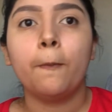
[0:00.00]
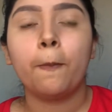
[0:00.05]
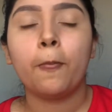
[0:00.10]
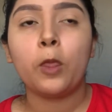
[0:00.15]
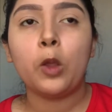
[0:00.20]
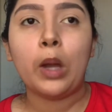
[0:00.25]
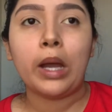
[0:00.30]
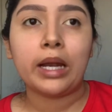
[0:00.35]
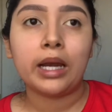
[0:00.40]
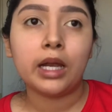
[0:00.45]

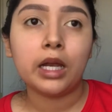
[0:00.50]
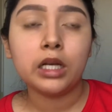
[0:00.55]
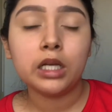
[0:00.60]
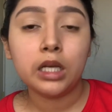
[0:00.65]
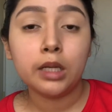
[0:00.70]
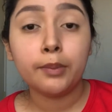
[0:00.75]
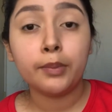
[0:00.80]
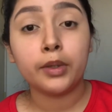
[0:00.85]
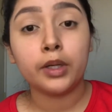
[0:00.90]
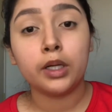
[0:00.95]
you act like a
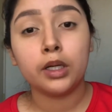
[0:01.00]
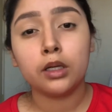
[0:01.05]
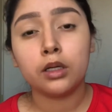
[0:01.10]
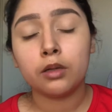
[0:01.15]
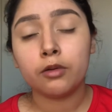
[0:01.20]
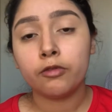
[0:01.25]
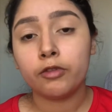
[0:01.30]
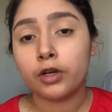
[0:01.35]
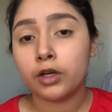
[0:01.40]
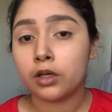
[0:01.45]

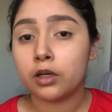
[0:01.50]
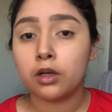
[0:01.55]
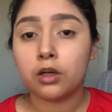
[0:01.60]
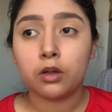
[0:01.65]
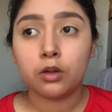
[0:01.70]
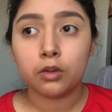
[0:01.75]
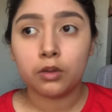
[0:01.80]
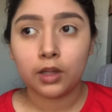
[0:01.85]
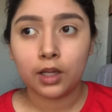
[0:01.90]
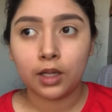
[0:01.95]
Libra,
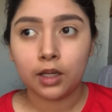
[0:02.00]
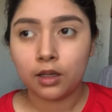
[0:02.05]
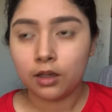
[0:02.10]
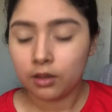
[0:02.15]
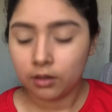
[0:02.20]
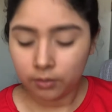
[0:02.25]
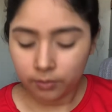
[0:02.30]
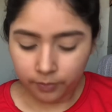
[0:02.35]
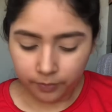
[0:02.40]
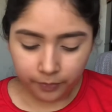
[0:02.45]
Virgo. Like,
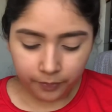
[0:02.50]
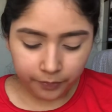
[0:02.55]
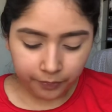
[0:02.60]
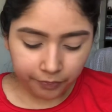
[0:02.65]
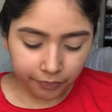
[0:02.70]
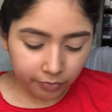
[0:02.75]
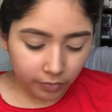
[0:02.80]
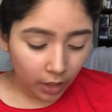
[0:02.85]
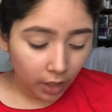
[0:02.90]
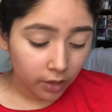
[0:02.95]

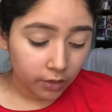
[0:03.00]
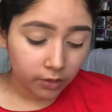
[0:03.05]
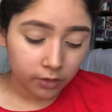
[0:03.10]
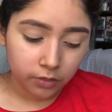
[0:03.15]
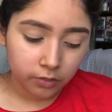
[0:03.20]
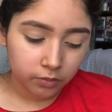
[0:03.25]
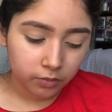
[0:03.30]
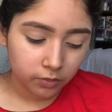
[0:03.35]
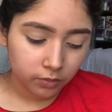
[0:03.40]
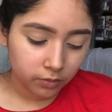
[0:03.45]
I don't
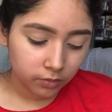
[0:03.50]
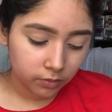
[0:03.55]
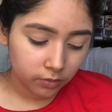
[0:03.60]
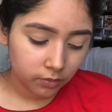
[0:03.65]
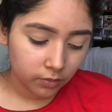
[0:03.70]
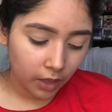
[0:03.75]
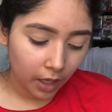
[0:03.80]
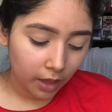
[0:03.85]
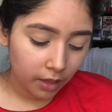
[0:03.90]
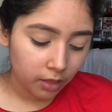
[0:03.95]
know.
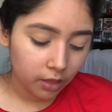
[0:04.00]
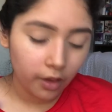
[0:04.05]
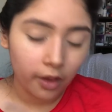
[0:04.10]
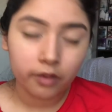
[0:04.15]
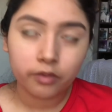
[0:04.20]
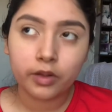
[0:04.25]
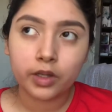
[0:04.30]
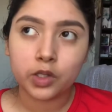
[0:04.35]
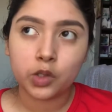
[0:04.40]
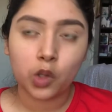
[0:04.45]
I
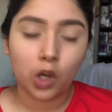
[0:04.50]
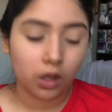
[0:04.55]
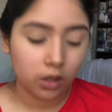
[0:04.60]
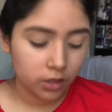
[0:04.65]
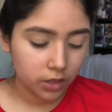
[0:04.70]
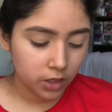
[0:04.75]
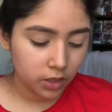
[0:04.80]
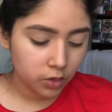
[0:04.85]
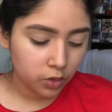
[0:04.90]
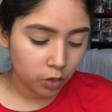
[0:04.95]
love
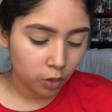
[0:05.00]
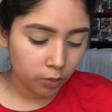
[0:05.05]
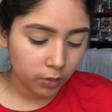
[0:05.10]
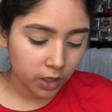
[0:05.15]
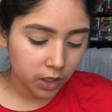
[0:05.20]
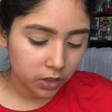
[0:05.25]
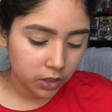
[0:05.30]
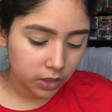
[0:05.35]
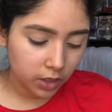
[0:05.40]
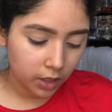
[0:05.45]
astrology so
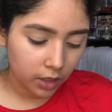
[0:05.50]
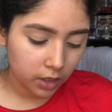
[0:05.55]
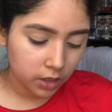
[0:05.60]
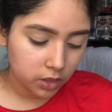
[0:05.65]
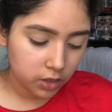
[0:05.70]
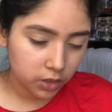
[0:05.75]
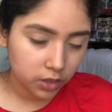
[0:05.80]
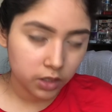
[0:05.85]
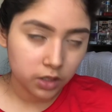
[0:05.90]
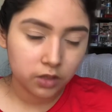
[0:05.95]
much. Like,
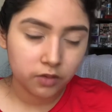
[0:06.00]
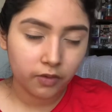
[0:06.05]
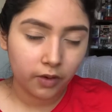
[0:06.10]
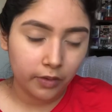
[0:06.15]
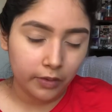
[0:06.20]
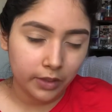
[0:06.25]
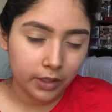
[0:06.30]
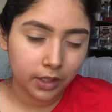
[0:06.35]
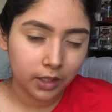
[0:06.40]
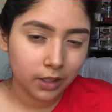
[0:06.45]
it's just
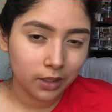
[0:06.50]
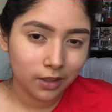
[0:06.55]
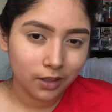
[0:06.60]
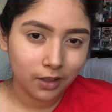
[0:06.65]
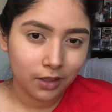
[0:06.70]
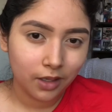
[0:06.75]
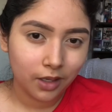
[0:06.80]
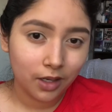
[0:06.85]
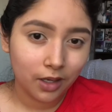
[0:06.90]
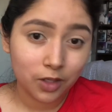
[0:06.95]
very
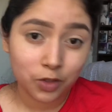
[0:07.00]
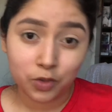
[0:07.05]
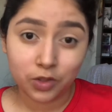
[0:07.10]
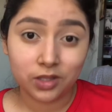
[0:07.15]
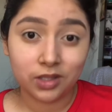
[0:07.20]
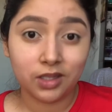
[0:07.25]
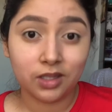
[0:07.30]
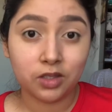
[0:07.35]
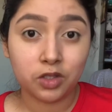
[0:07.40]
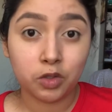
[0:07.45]

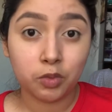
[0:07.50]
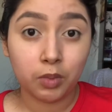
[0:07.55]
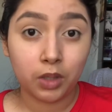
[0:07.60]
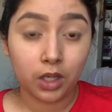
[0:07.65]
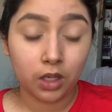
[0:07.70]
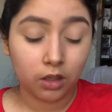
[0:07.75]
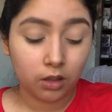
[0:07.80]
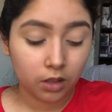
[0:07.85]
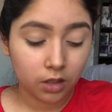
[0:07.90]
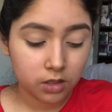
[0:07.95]
interesting to
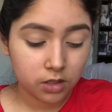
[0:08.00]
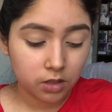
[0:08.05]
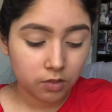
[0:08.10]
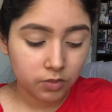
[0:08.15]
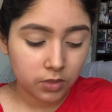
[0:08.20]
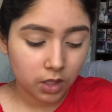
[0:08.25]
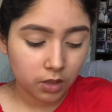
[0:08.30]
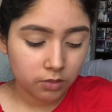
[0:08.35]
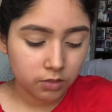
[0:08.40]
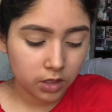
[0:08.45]
me, because
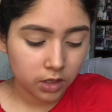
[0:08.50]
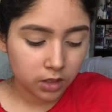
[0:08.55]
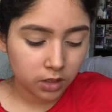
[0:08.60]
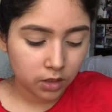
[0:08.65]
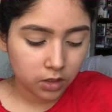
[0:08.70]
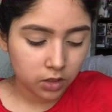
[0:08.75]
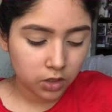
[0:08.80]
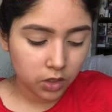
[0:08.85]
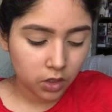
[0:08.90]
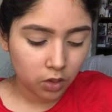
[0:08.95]
sometimes it
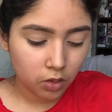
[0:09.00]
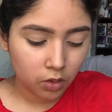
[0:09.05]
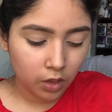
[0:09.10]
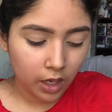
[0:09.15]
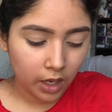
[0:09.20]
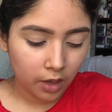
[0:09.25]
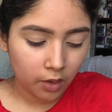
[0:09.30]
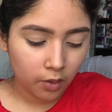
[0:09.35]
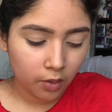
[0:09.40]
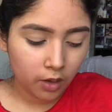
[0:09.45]
does show
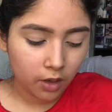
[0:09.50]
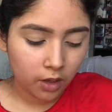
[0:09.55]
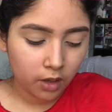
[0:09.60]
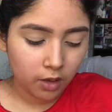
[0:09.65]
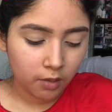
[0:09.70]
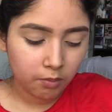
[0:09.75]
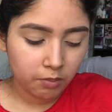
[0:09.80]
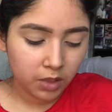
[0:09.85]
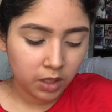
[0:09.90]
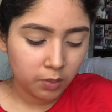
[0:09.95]
how
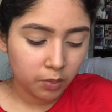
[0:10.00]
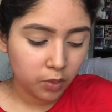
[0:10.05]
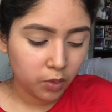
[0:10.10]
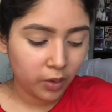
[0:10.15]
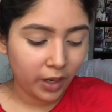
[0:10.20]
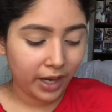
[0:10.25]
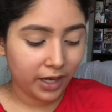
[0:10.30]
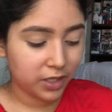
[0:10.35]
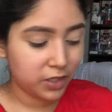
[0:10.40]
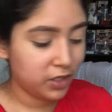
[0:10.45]
people
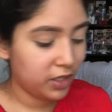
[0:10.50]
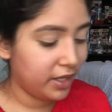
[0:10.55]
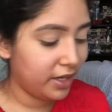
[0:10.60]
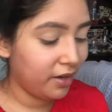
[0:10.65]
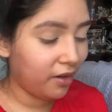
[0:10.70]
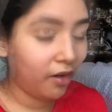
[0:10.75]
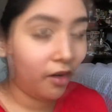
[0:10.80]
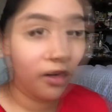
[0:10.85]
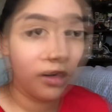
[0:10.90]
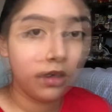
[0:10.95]
actually
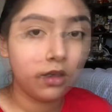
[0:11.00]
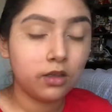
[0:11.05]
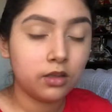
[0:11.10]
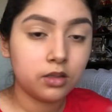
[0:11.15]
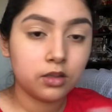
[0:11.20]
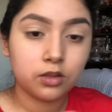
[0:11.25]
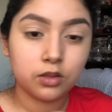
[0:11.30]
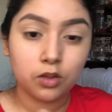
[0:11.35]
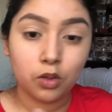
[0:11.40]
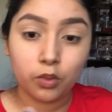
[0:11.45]
are. And
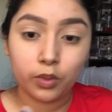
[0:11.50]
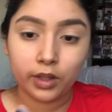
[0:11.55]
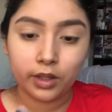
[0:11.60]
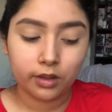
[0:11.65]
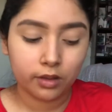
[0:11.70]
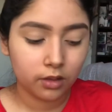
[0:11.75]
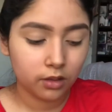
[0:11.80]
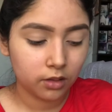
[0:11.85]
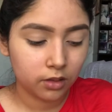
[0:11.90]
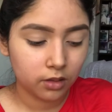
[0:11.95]
it's so weird.